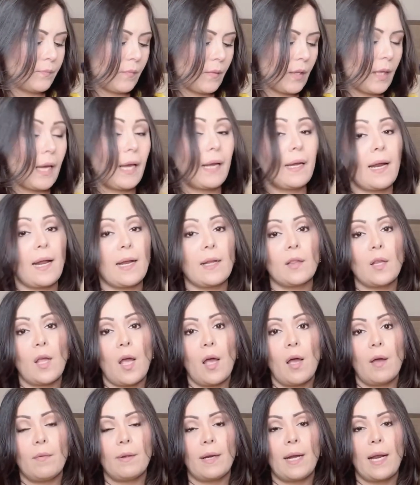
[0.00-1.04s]
I
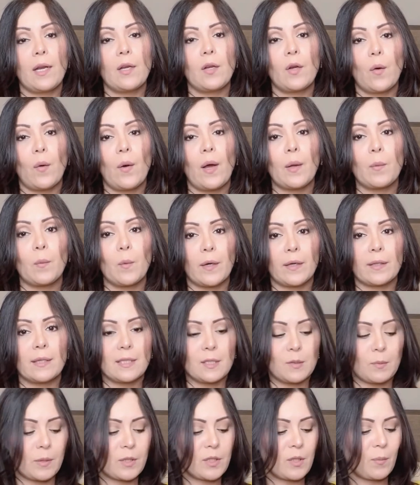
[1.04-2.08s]
love, and I know I wear
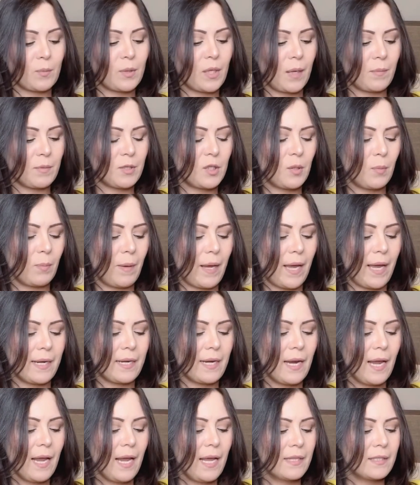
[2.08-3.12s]
this one sometimes to bed.
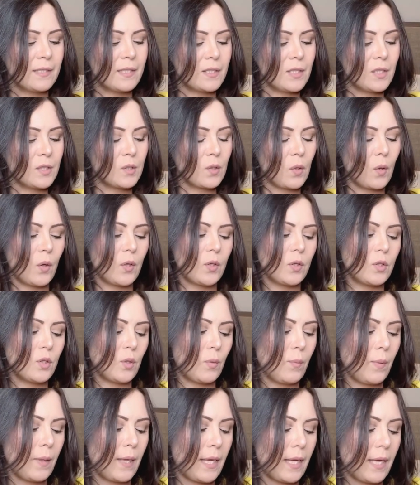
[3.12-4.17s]
This is going to
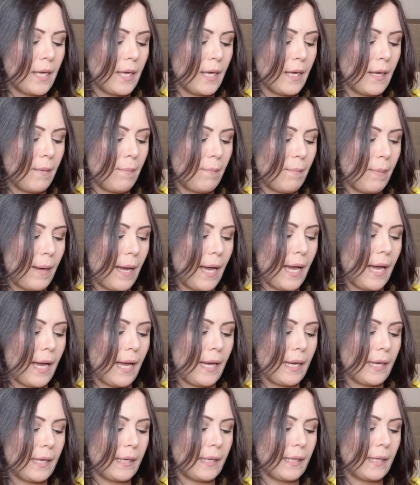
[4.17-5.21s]
be
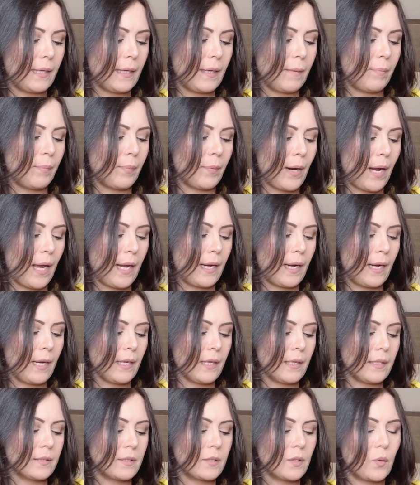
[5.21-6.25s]
by Prada.
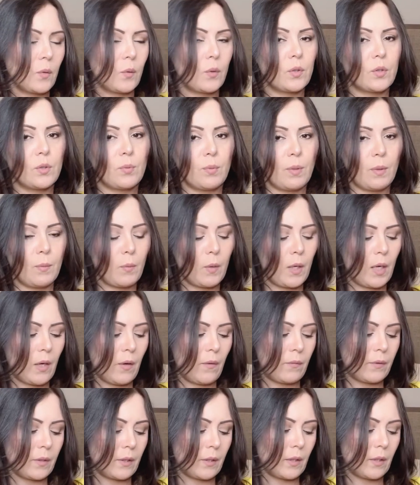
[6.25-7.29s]
It's going to be one
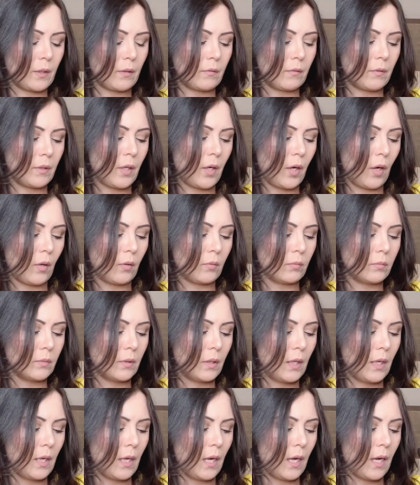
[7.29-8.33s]
of their, you know,
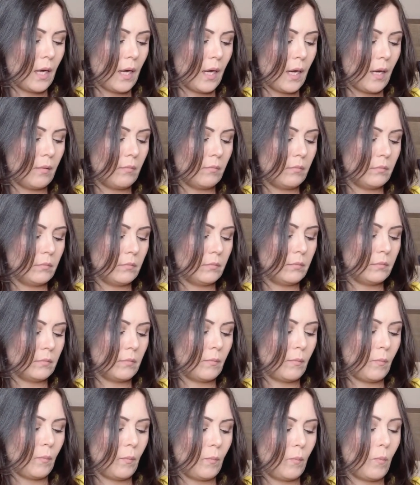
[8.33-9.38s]

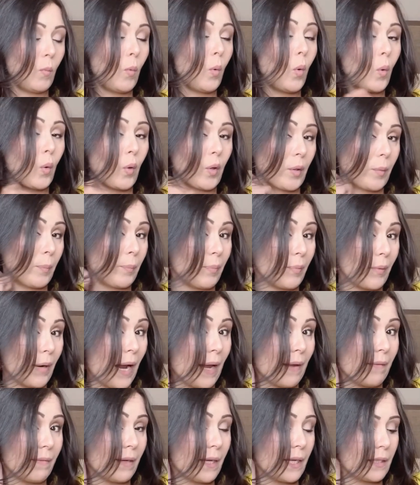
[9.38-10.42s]
more
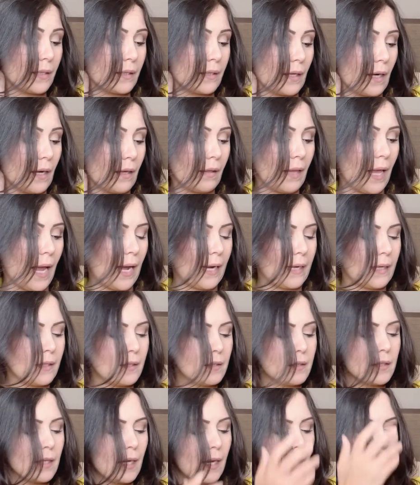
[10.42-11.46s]
private
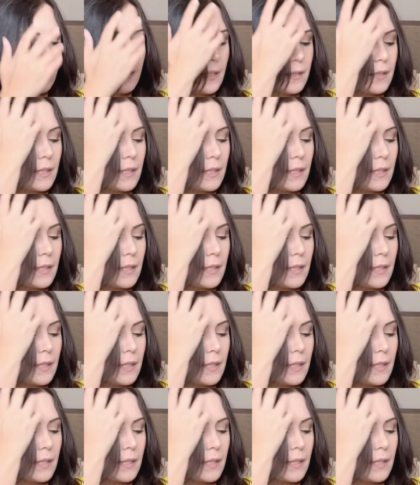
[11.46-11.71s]
lines. This